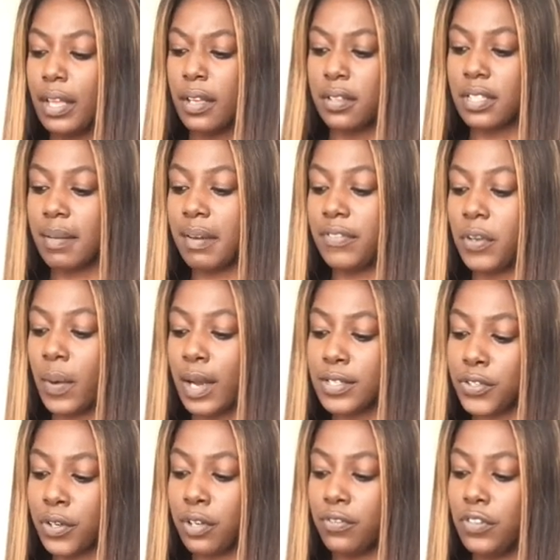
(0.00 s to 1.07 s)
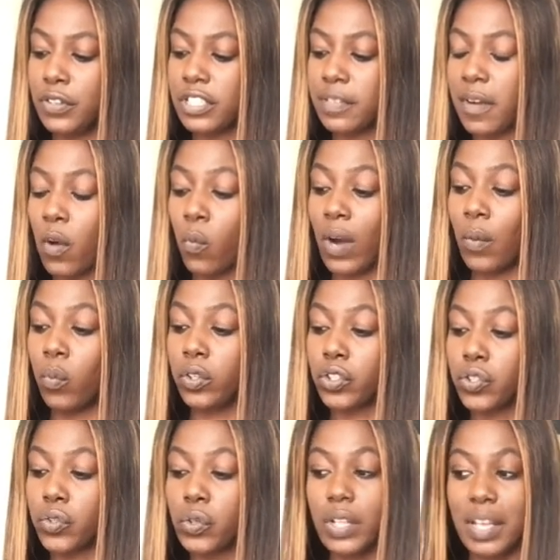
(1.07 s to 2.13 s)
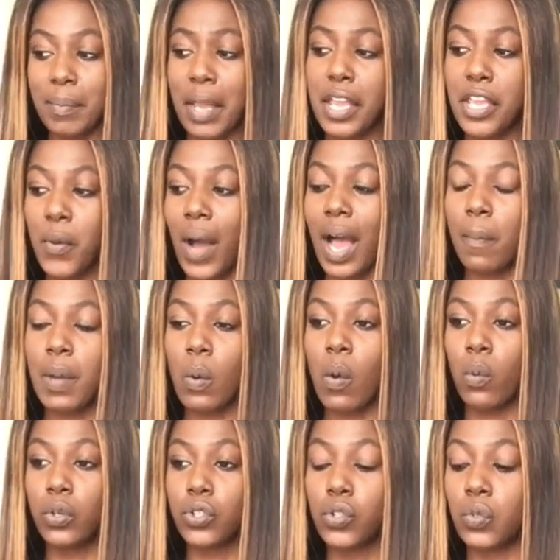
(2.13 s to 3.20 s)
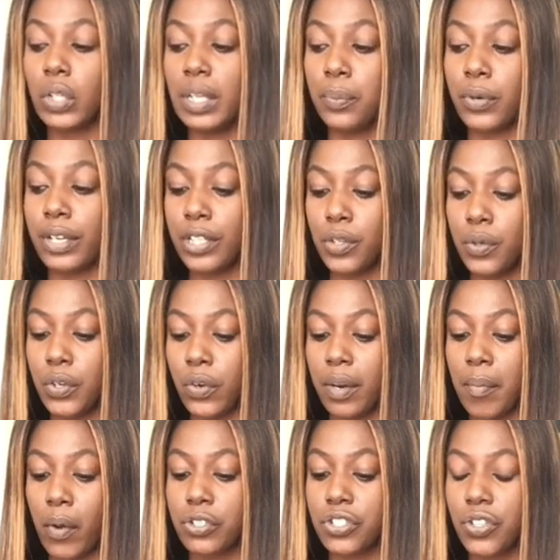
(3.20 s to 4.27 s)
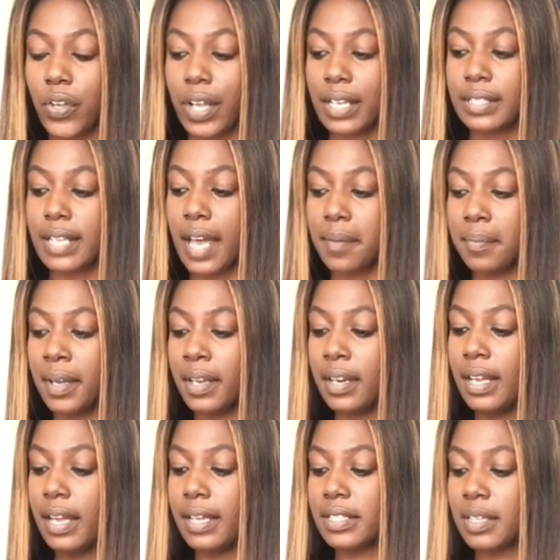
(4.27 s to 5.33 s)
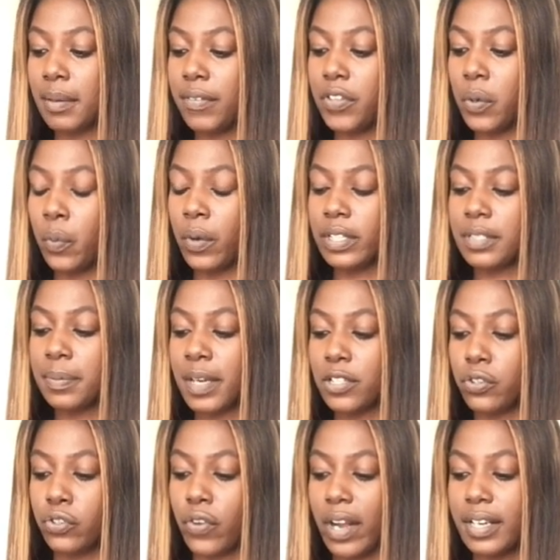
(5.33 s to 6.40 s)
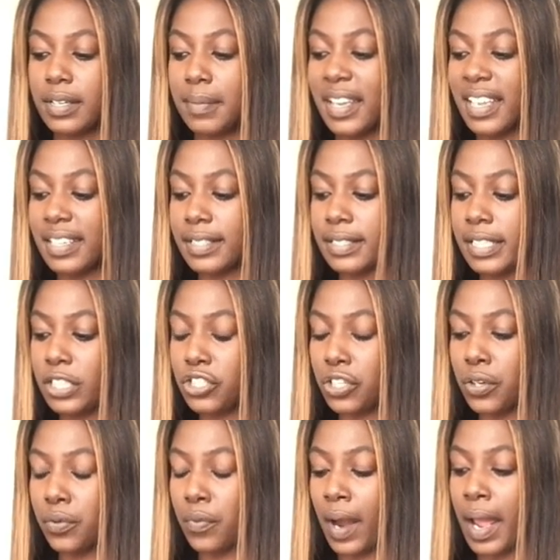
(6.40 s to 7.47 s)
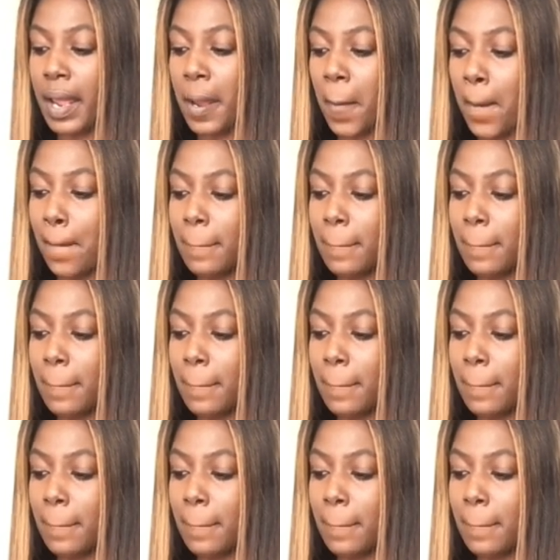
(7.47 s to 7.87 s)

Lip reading: Some of you guys are confused about what will truly make you happy, what will truly bring you your emotional contentment. Some of you, it's because you're trying to make a decision, right?